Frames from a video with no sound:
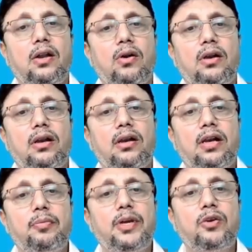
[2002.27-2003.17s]
Now
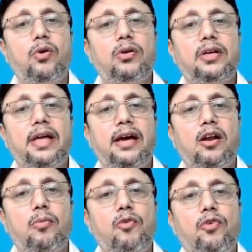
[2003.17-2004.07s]
let me draw the
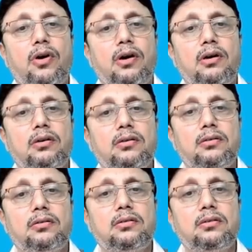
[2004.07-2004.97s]
diagram of a
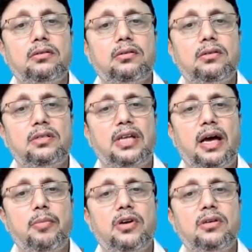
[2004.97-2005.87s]

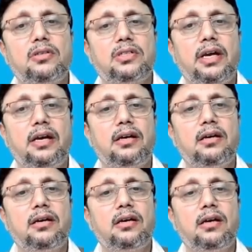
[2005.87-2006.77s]
diamond. Say,
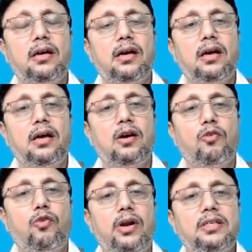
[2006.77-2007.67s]

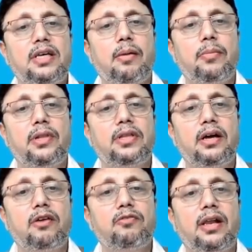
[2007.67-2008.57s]
for example,
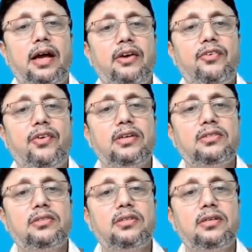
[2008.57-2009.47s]
if the light
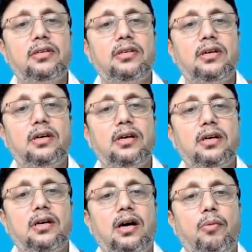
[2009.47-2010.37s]
rays,
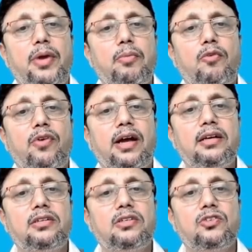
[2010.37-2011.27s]
a beam of
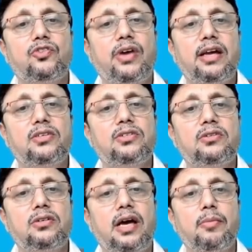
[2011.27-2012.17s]
light
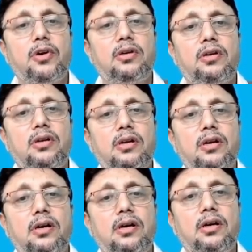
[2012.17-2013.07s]
strikes diamond,
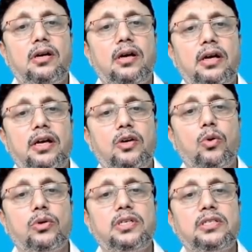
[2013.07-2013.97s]
it
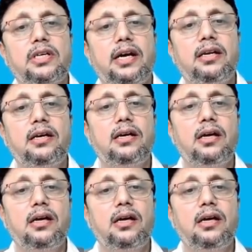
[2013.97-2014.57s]
goes inside.